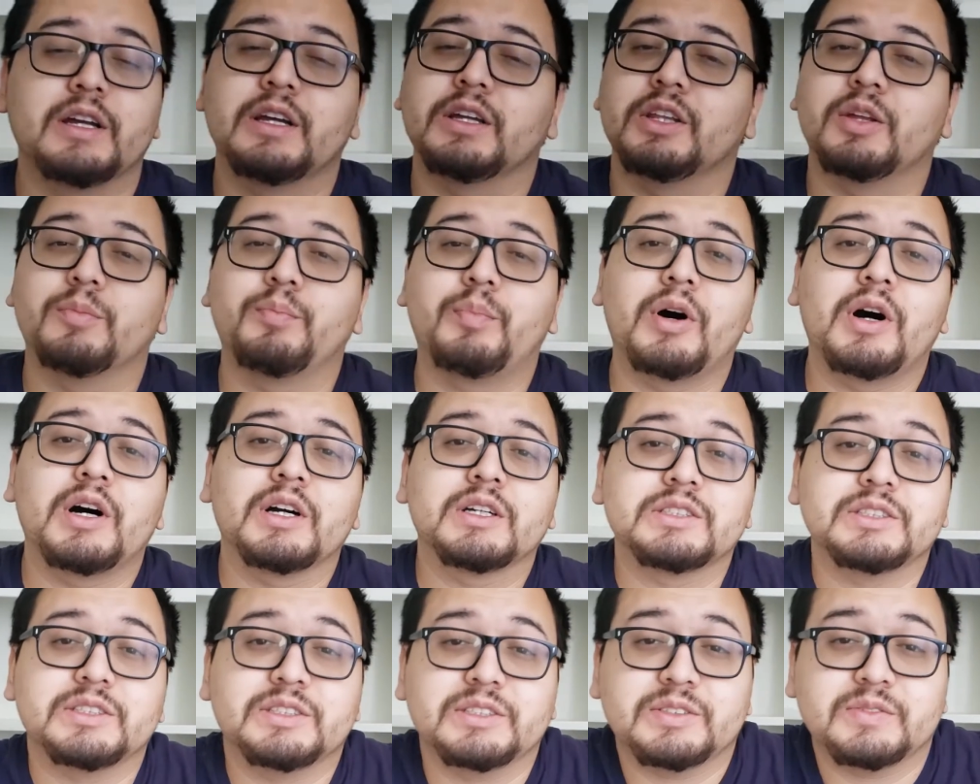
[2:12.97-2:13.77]
the
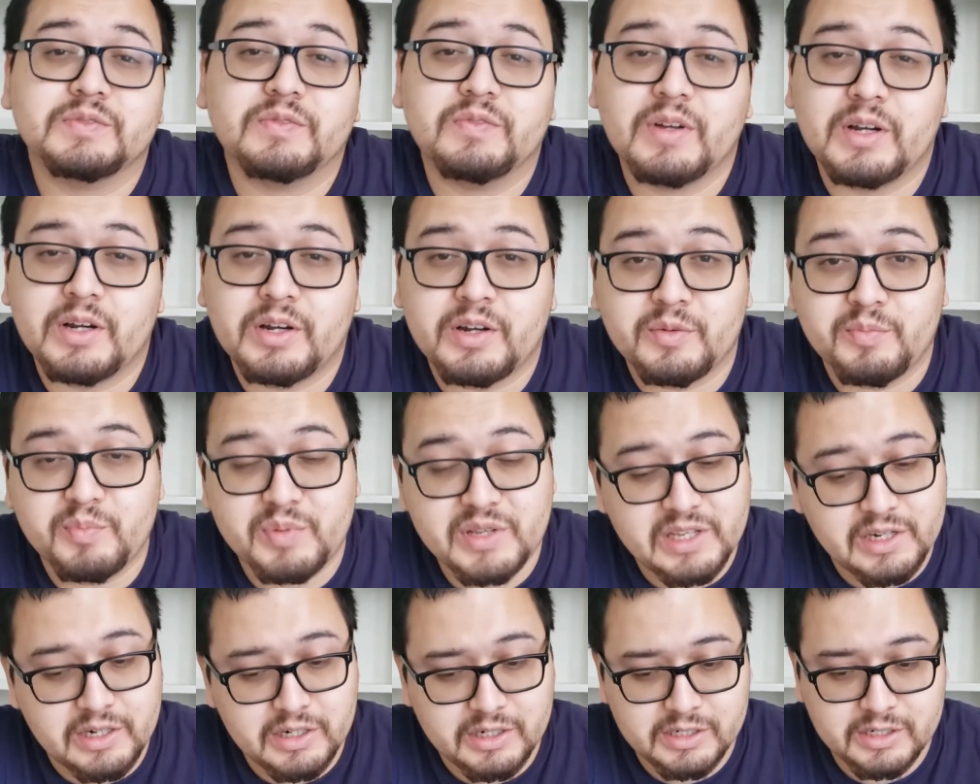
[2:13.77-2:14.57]
box is very
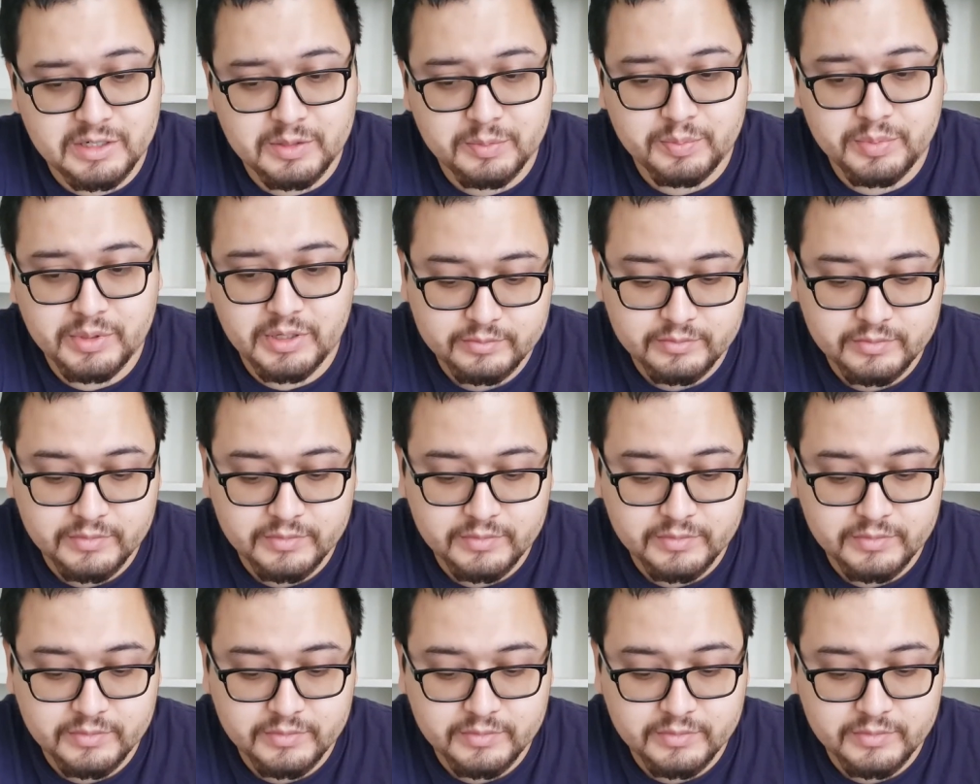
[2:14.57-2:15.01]
beat up.